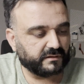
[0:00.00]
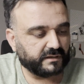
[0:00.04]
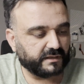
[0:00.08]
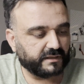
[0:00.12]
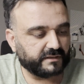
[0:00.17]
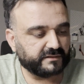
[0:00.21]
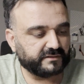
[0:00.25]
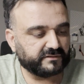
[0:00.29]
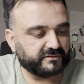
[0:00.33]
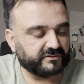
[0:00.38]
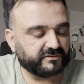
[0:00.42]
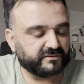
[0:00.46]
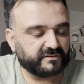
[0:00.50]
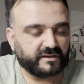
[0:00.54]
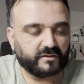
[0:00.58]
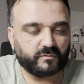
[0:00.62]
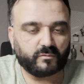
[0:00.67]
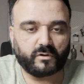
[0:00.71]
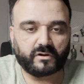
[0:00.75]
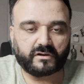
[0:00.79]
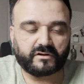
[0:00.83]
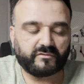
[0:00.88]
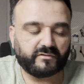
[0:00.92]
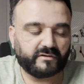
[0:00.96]
and then just like
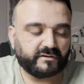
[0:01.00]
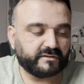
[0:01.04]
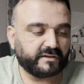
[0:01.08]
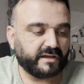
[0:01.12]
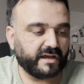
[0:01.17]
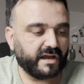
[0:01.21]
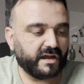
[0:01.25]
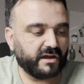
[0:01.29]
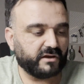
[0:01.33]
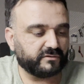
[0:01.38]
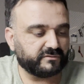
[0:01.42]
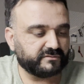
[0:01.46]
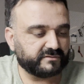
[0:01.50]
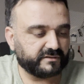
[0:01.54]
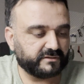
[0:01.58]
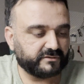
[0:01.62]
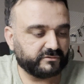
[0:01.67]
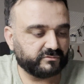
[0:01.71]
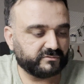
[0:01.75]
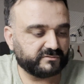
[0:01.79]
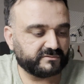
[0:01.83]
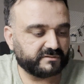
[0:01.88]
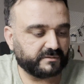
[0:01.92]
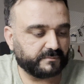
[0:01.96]
walking around the house
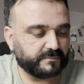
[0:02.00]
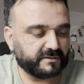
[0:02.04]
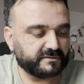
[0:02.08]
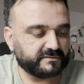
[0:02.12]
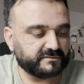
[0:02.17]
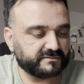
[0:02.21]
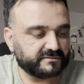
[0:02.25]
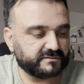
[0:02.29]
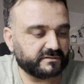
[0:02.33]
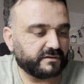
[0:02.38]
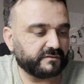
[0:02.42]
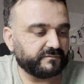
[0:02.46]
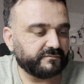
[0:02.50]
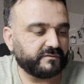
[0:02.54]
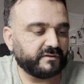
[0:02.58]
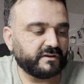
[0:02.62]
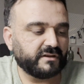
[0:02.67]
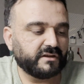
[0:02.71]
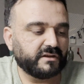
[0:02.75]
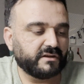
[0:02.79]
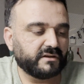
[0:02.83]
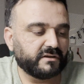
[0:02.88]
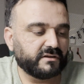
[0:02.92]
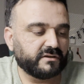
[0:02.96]
and doing some other stuff
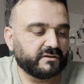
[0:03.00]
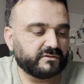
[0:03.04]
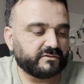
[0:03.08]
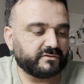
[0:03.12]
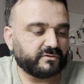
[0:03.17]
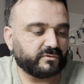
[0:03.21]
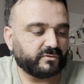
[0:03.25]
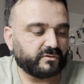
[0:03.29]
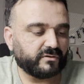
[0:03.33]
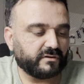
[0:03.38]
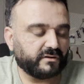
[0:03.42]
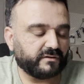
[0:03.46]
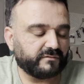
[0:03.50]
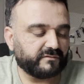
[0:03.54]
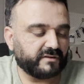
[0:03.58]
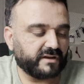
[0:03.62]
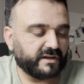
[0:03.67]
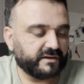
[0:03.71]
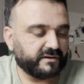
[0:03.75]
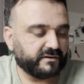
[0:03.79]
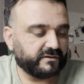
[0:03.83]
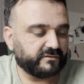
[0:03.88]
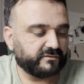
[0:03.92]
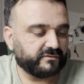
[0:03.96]
total of
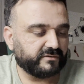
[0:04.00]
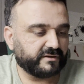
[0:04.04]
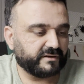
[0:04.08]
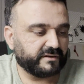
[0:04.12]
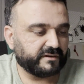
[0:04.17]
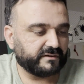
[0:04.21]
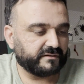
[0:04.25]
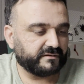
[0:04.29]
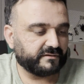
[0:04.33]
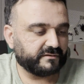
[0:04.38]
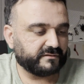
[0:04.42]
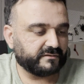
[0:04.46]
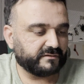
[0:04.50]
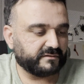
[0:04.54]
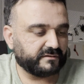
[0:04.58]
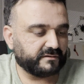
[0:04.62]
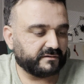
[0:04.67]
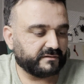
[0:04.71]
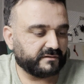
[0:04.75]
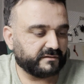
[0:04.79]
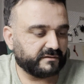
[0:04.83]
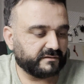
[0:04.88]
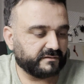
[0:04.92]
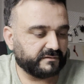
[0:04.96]

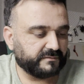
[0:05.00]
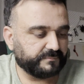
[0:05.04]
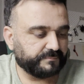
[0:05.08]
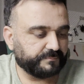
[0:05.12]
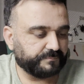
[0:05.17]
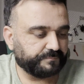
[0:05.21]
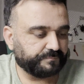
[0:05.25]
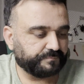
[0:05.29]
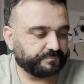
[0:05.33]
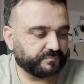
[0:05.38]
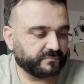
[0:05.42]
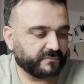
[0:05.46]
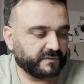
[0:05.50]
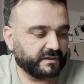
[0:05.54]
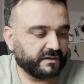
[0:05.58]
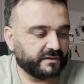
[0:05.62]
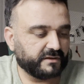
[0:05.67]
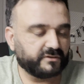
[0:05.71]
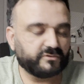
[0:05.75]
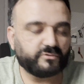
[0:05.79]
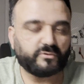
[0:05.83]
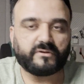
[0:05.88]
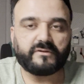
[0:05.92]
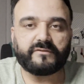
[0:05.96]

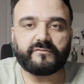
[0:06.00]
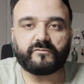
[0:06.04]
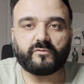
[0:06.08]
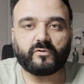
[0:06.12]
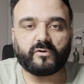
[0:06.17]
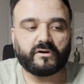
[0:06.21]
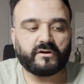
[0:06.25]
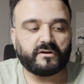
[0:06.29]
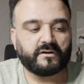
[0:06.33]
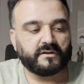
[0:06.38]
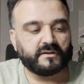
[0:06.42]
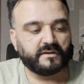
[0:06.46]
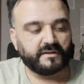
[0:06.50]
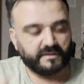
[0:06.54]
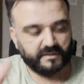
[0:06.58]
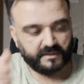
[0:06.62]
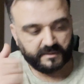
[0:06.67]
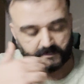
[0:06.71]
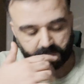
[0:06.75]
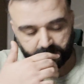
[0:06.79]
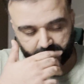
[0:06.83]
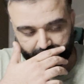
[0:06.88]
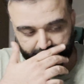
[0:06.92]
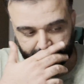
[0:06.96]
924 uh,
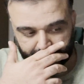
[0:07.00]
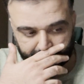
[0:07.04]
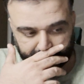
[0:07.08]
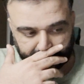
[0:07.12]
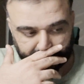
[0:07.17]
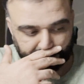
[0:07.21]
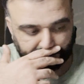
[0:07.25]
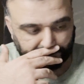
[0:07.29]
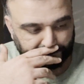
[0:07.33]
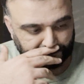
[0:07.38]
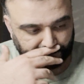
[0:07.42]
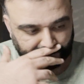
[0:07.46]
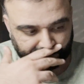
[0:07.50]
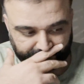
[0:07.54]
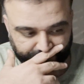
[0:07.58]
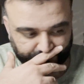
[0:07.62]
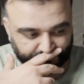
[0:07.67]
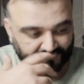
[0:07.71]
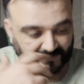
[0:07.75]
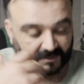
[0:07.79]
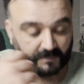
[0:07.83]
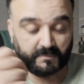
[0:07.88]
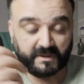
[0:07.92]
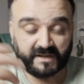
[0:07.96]
but um,
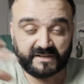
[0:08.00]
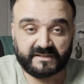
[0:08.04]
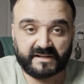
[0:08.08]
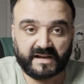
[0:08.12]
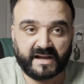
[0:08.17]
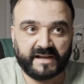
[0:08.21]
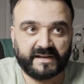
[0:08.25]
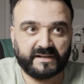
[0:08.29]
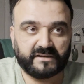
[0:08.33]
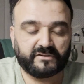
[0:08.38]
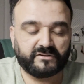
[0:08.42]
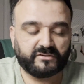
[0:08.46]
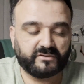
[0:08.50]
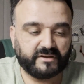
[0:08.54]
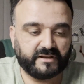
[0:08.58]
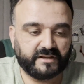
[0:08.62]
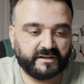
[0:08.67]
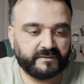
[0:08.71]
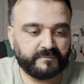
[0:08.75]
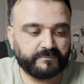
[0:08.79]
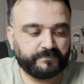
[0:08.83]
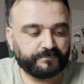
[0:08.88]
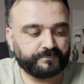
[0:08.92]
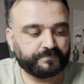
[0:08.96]
my diet
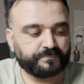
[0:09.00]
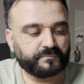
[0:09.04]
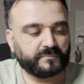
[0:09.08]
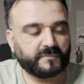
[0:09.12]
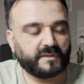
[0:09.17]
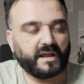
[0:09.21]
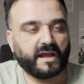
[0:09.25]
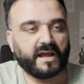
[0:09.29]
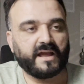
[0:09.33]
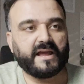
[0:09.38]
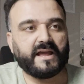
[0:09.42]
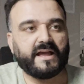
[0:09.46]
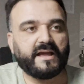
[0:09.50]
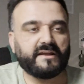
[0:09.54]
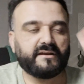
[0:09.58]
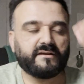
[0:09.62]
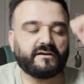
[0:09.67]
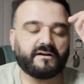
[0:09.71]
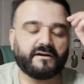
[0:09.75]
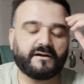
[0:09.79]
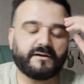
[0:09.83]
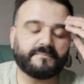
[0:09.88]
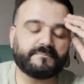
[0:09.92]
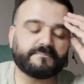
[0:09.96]
today i had
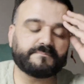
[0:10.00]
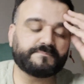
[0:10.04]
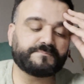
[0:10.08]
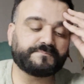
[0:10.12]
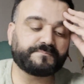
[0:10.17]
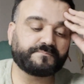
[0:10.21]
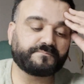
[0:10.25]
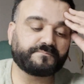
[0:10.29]
um,